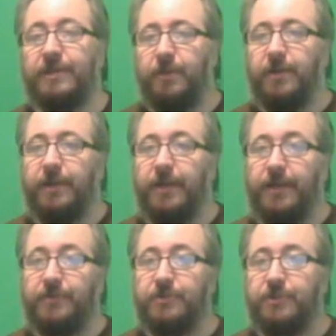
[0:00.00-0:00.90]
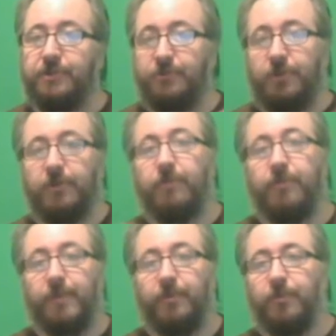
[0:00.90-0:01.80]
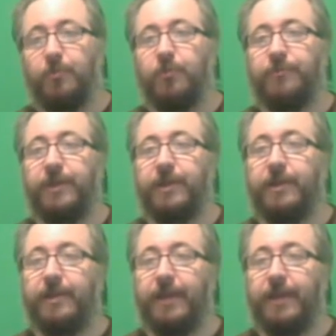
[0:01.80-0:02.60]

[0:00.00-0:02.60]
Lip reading: But I actually strongly remember the movie,